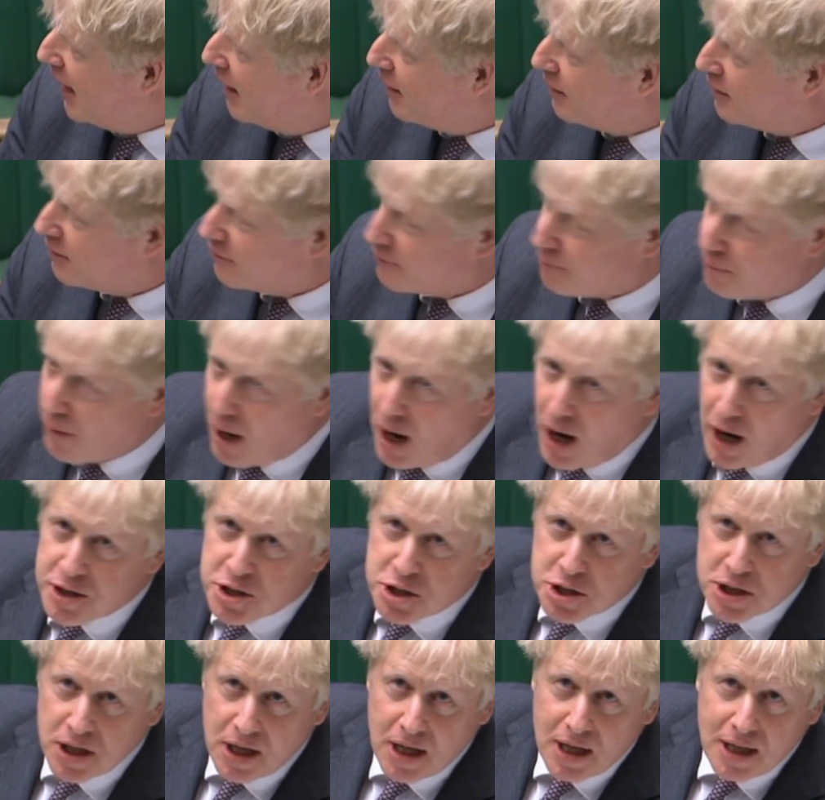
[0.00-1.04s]
the end of March
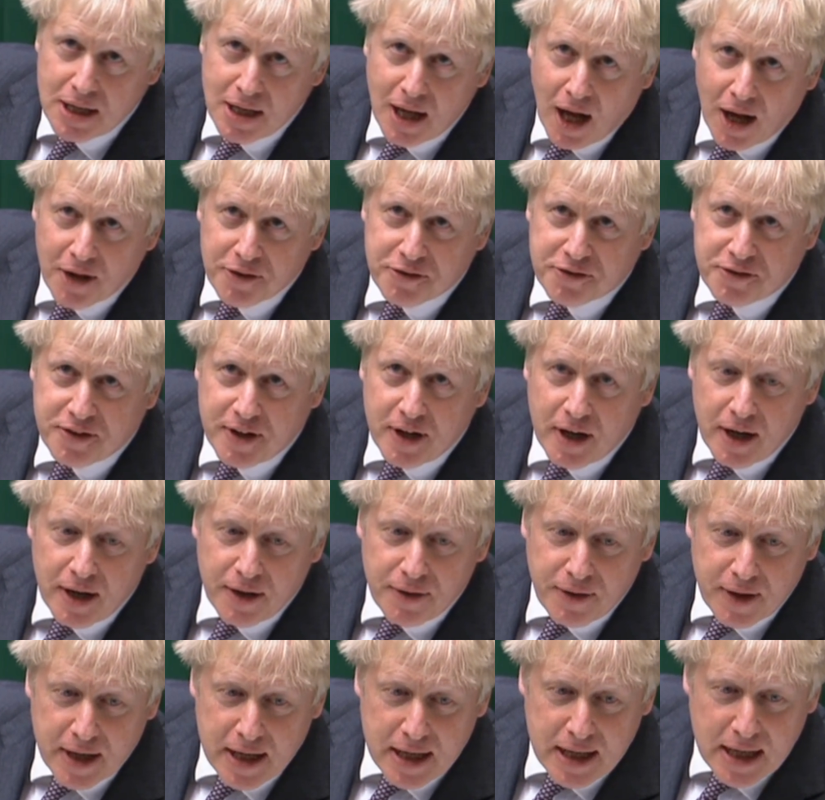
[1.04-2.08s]
last
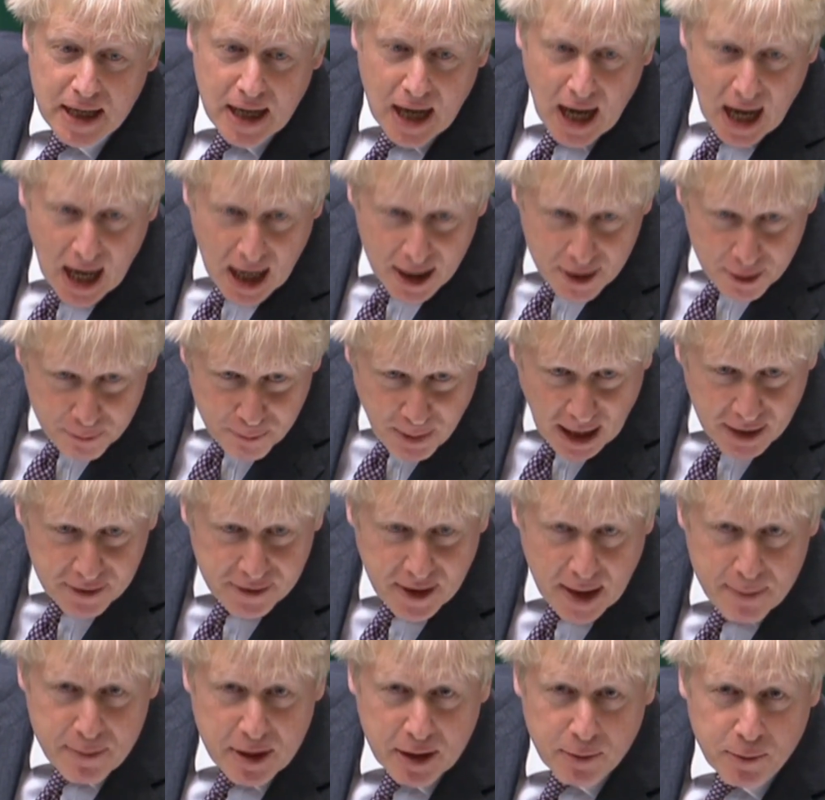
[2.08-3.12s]
year, the
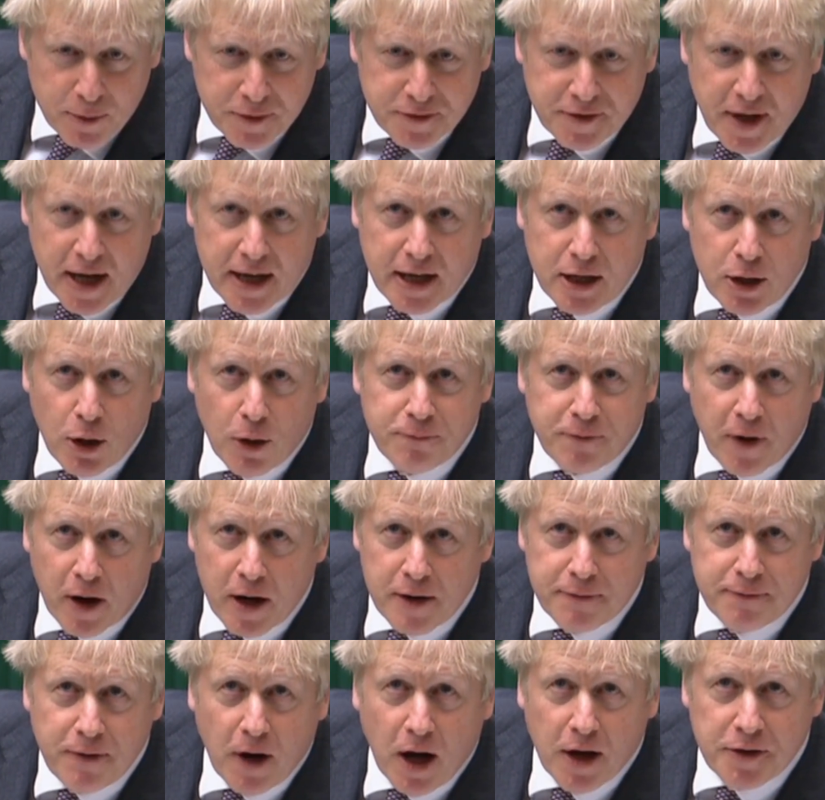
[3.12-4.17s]
pandemic was taking off
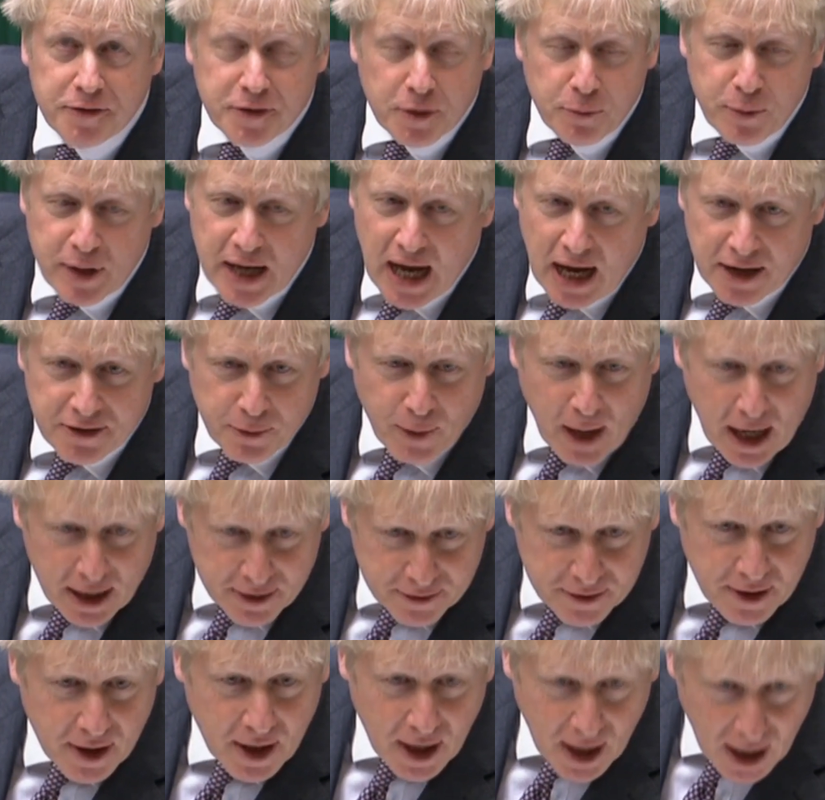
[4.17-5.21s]
very fast, and we had to
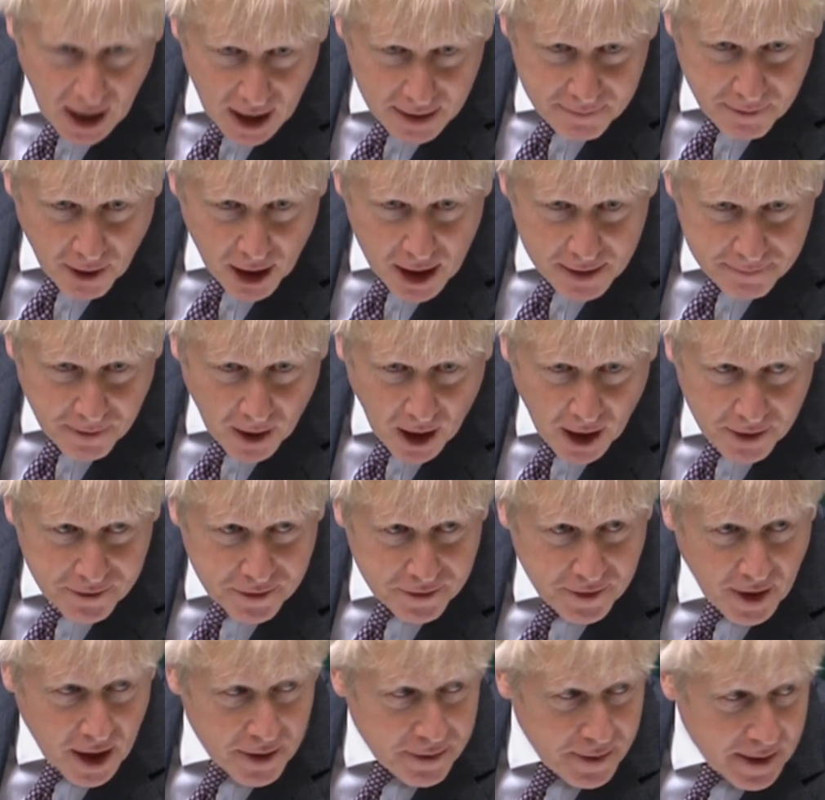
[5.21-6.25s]
act very
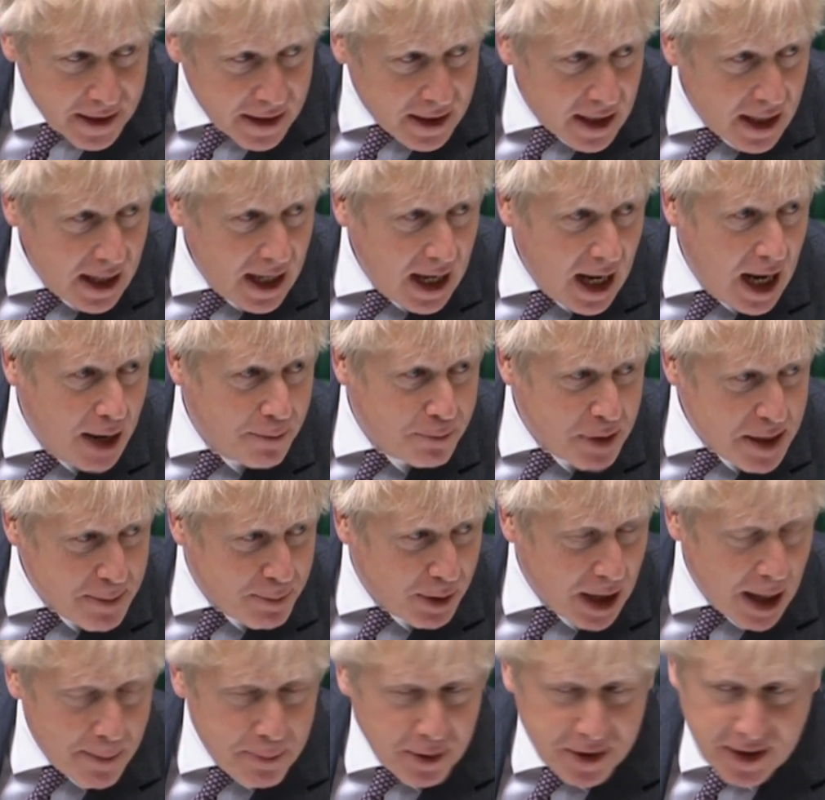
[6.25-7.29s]
fast, as I think
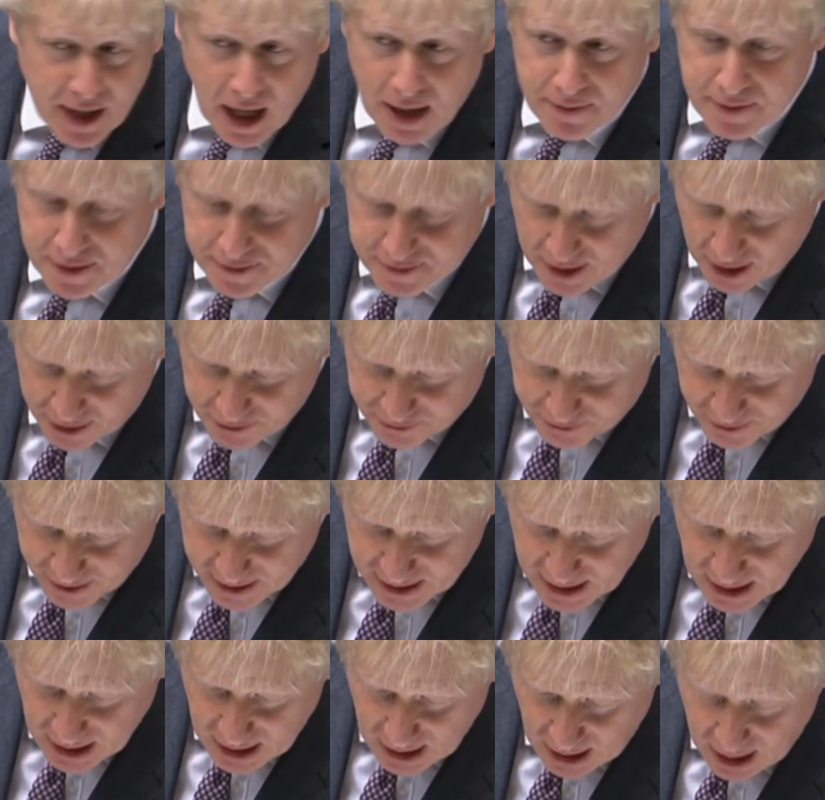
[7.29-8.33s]
people up and down this
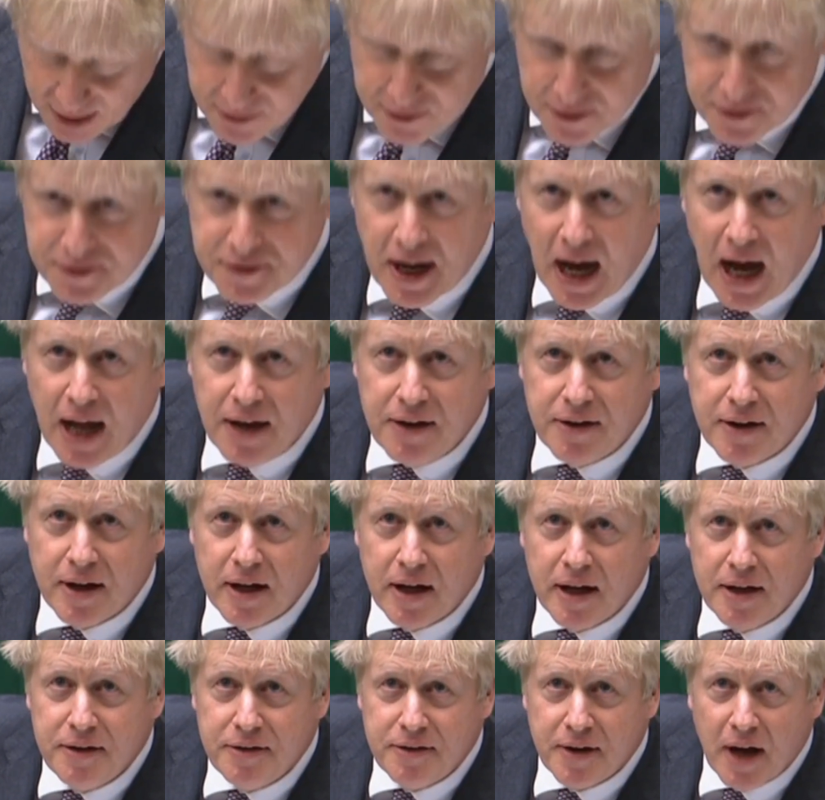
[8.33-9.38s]
country understand.
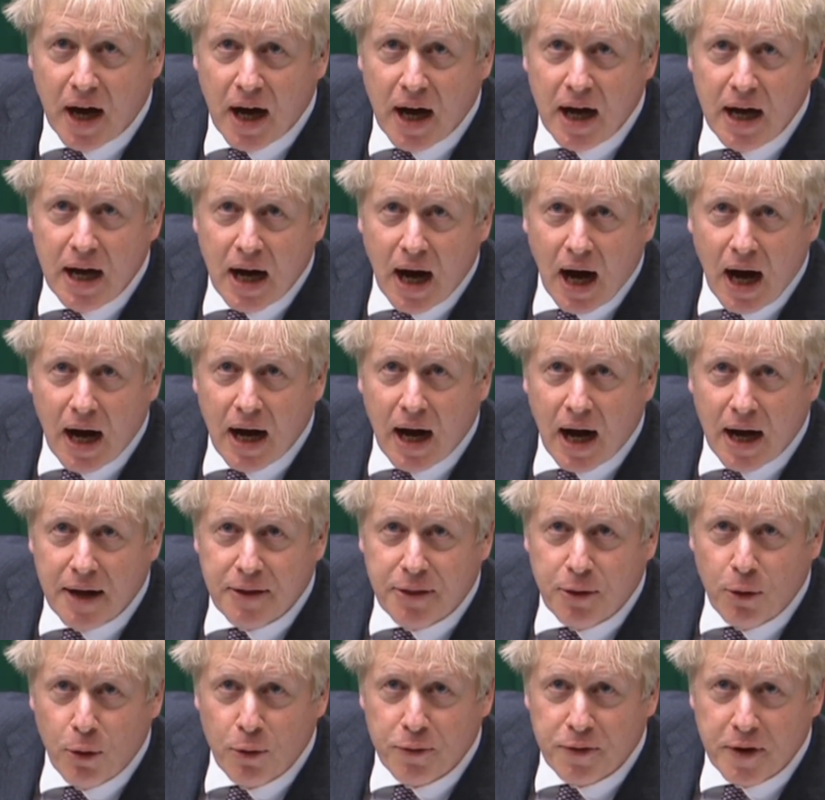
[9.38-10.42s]
And I
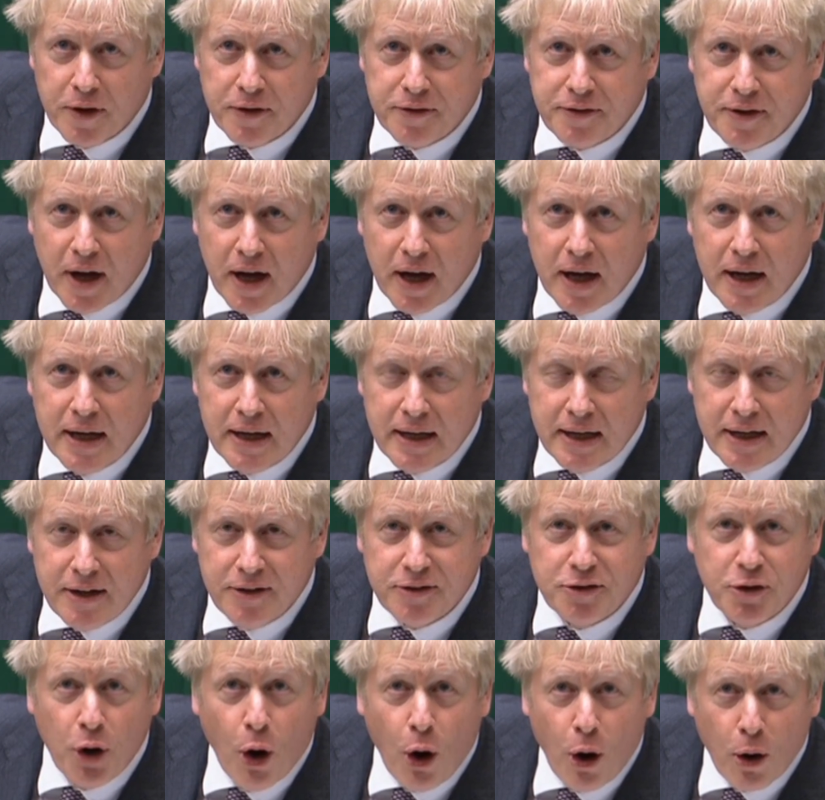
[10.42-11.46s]
thought that
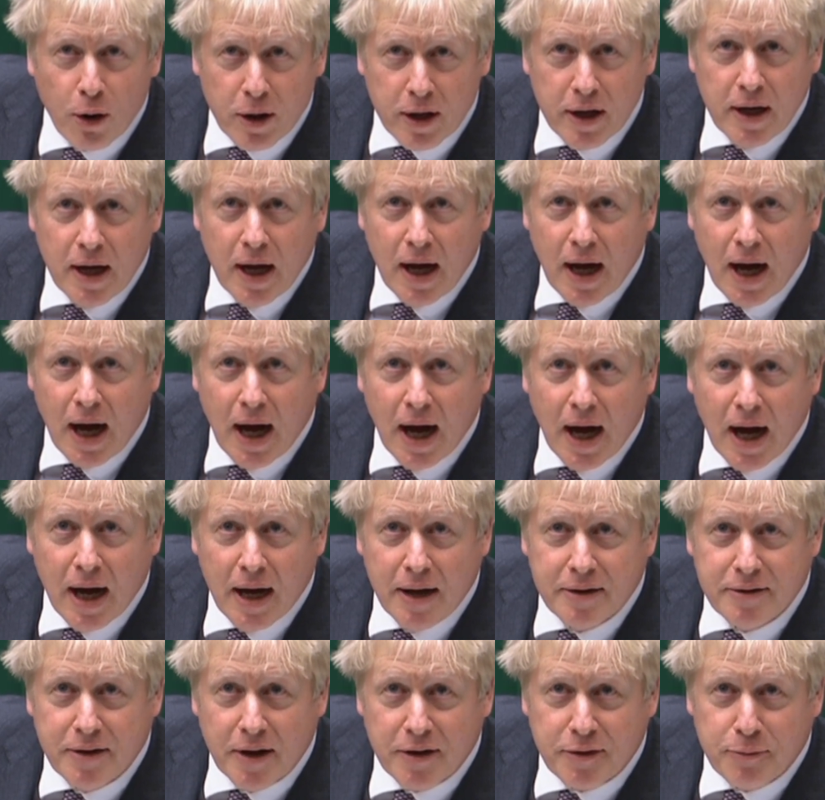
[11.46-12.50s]
his dog
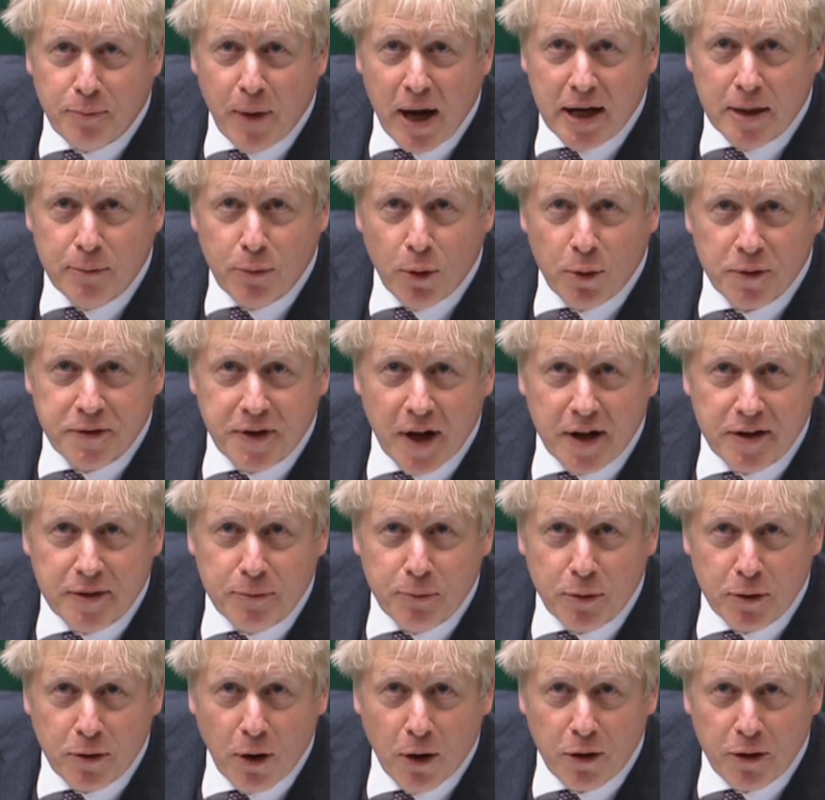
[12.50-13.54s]
just made a more
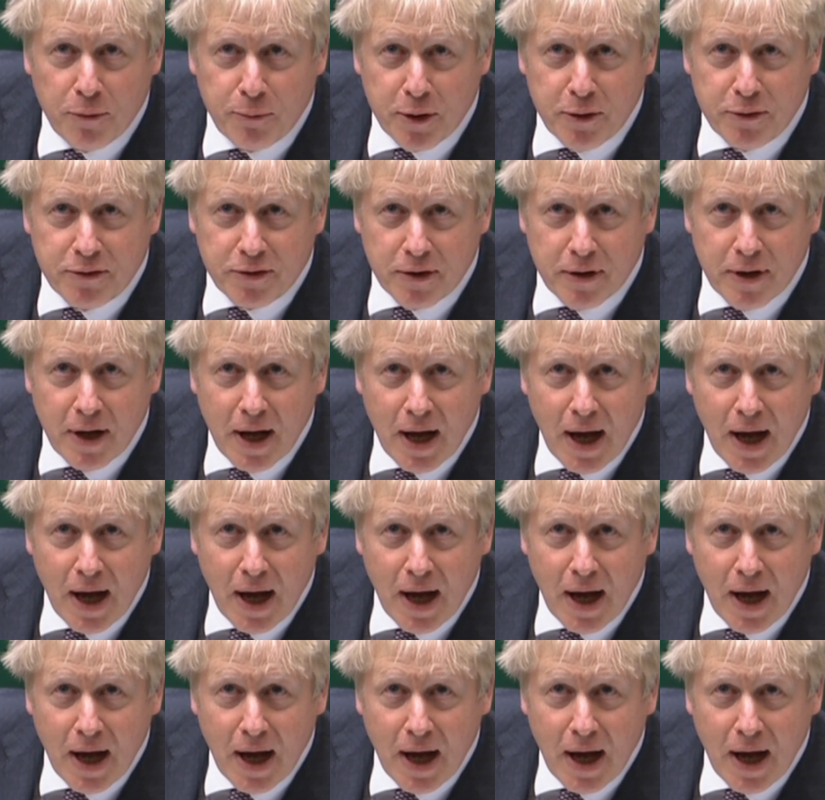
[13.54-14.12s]
sensible contribution